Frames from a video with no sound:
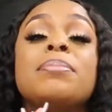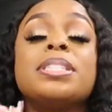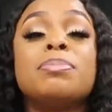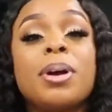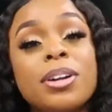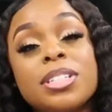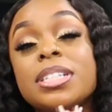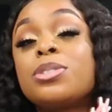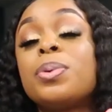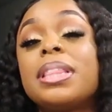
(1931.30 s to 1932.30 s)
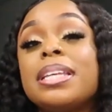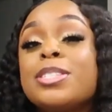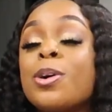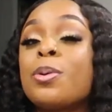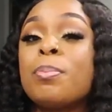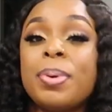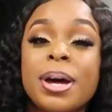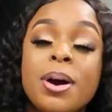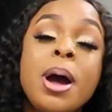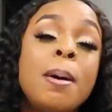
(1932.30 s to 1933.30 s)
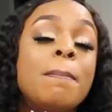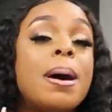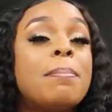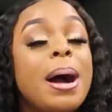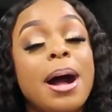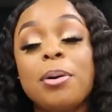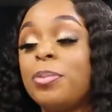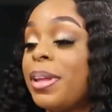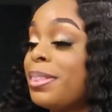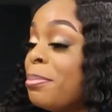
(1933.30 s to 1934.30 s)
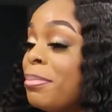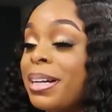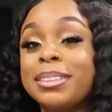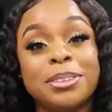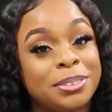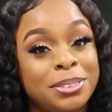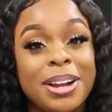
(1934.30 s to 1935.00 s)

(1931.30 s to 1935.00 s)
Miss Burgess with the total bell, my mom with the muscle,